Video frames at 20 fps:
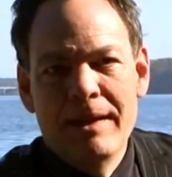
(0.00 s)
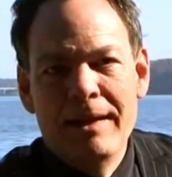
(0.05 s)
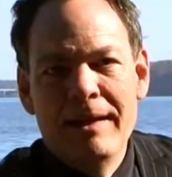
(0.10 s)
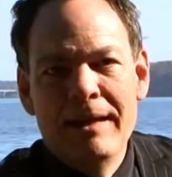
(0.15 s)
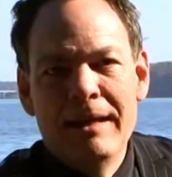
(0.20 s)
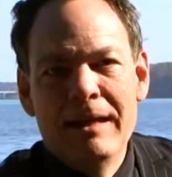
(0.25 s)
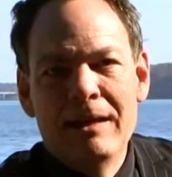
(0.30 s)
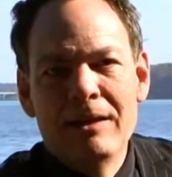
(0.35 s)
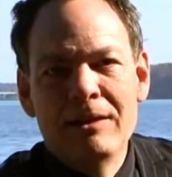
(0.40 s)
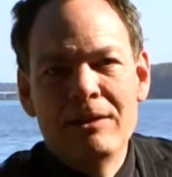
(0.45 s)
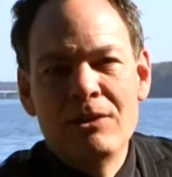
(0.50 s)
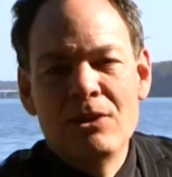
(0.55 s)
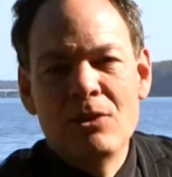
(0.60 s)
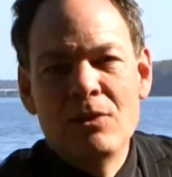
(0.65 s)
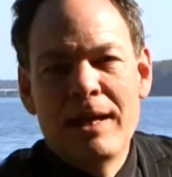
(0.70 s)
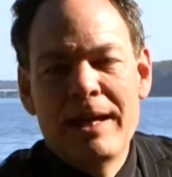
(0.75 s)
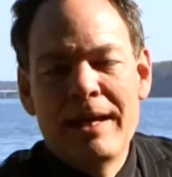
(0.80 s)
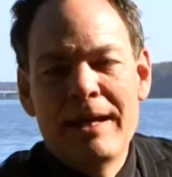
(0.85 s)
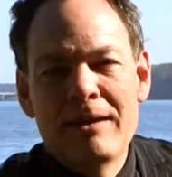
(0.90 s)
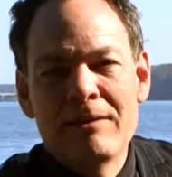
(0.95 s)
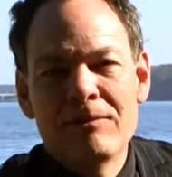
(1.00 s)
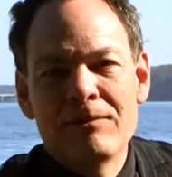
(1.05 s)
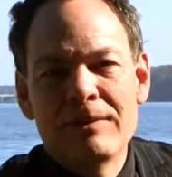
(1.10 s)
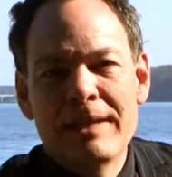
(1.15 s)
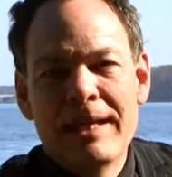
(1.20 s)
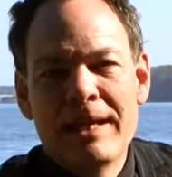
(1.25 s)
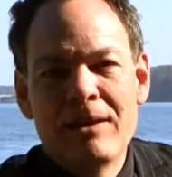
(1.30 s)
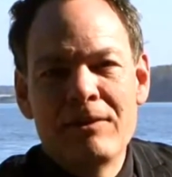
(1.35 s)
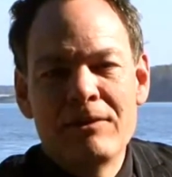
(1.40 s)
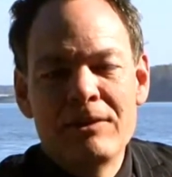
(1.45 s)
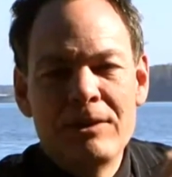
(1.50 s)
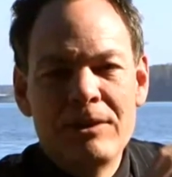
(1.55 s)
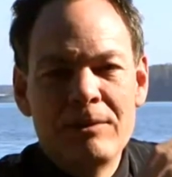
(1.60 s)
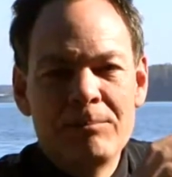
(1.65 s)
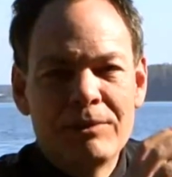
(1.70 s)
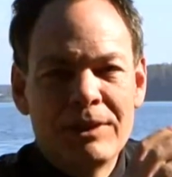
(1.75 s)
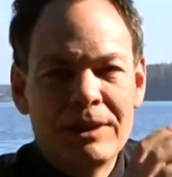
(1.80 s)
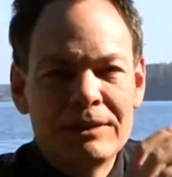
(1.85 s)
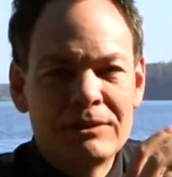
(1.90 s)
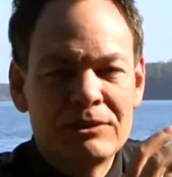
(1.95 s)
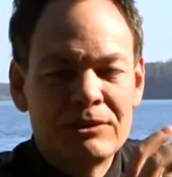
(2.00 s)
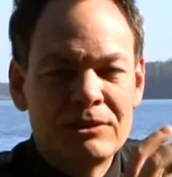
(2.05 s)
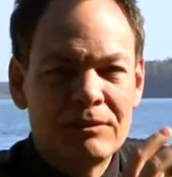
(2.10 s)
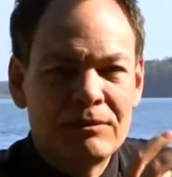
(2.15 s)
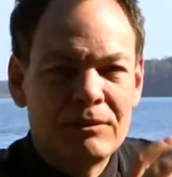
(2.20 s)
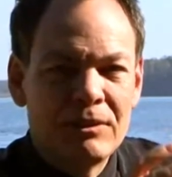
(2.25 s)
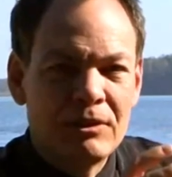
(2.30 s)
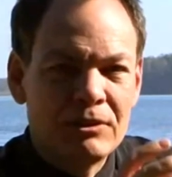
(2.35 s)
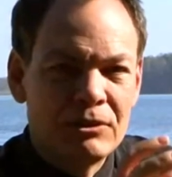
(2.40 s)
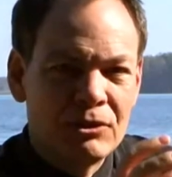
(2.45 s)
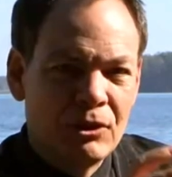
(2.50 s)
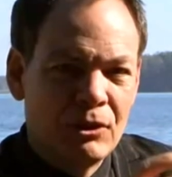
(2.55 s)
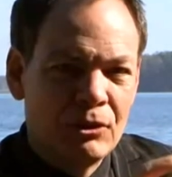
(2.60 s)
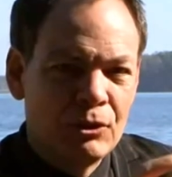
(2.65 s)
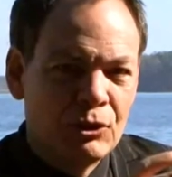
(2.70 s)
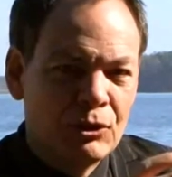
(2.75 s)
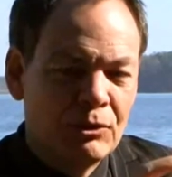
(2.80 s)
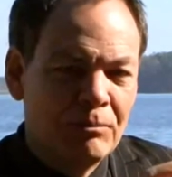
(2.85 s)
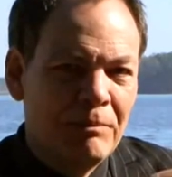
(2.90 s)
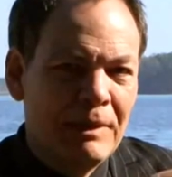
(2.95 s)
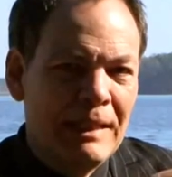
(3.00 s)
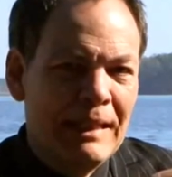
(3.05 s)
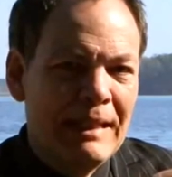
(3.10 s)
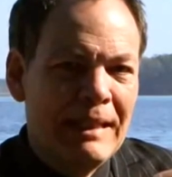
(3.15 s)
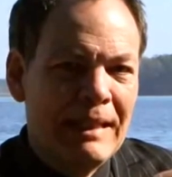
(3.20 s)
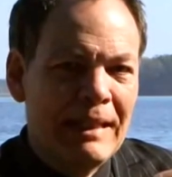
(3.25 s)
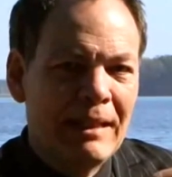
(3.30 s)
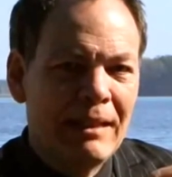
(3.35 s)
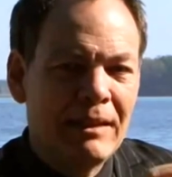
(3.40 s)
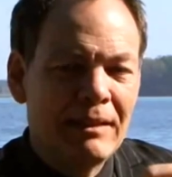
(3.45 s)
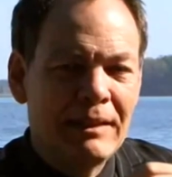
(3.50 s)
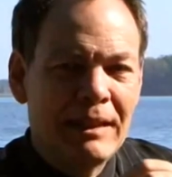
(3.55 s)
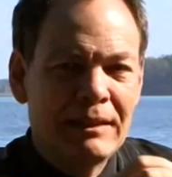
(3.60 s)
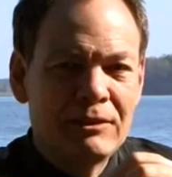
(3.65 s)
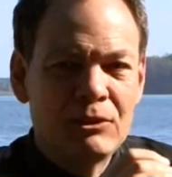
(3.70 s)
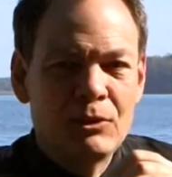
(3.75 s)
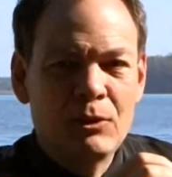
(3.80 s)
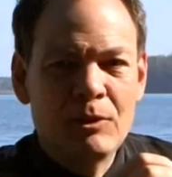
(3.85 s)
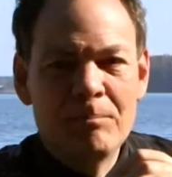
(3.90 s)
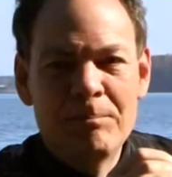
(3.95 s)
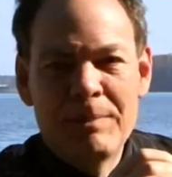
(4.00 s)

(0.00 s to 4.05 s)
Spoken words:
And you have now the presence of social media that's doing